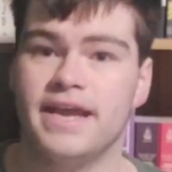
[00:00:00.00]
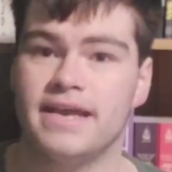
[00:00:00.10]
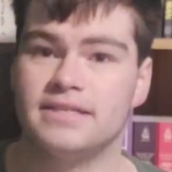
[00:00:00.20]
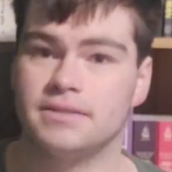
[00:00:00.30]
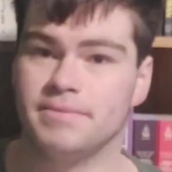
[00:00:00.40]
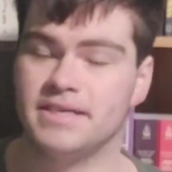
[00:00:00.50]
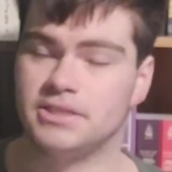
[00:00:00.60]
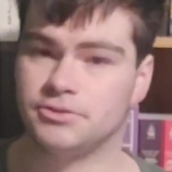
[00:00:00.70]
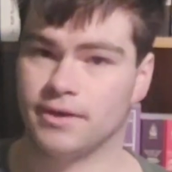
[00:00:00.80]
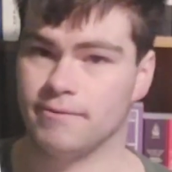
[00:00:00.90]
has some
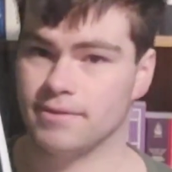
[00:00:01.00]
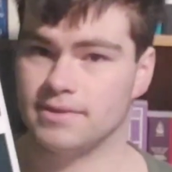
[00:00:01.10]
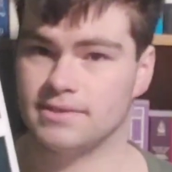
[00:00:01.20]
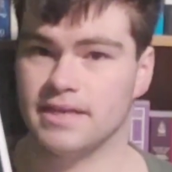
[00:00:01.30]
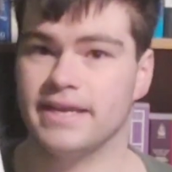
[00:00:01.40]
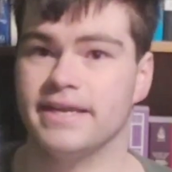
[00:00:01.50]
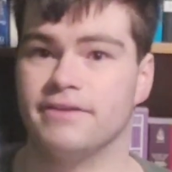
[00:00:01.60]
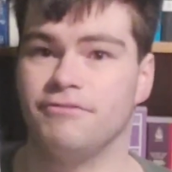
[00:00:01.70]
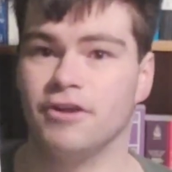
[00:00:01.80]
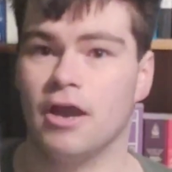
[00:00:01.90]
history with psychic
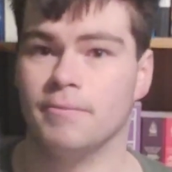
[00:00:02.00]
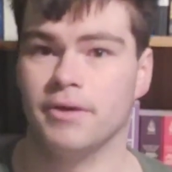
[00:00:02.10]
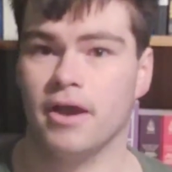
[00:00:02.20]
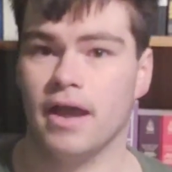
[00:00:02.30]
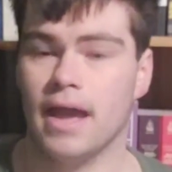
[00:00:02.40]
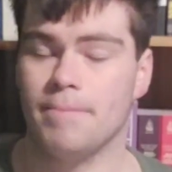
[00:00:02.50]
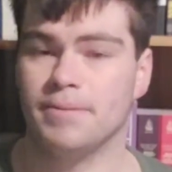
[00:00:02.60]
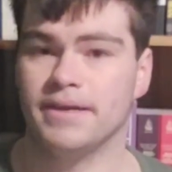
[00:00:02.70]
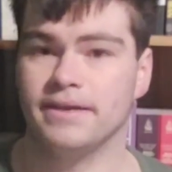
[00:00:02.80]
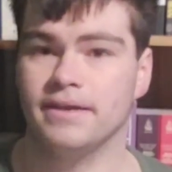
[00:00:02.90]
phenomena
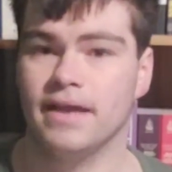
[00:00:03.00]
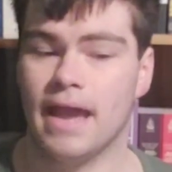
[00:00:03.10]
happening